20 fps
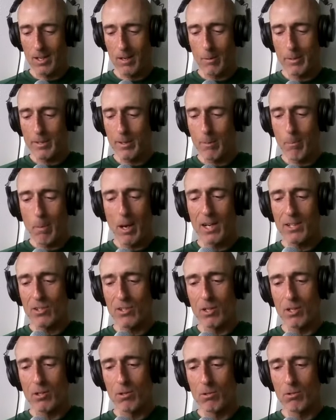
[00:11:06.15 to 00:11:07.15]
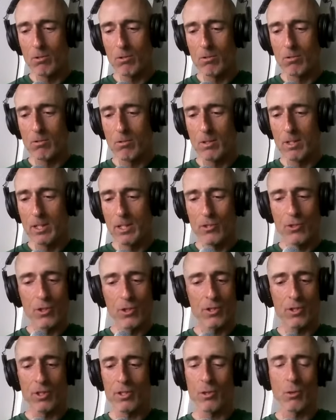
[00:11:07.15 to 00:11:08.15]
I mean, the bicycle is
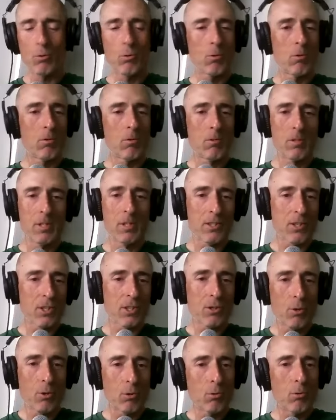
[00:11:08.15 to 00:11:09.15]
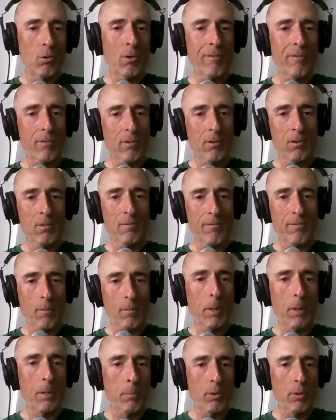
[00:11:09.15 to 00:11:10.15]
just a tool. It's a tool for, for
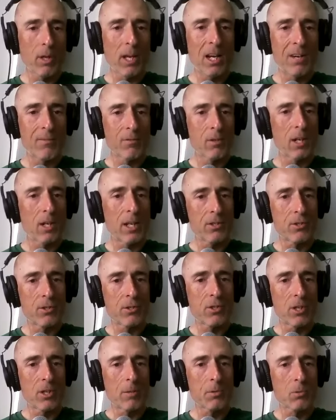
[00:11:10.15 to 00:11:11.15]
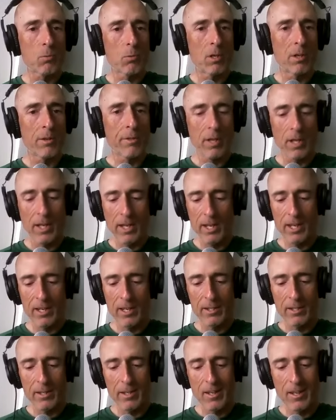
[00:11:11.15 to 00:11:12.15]
people to have relationships with.
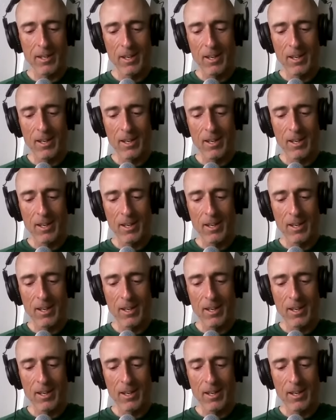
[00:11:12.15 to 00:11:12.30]
And,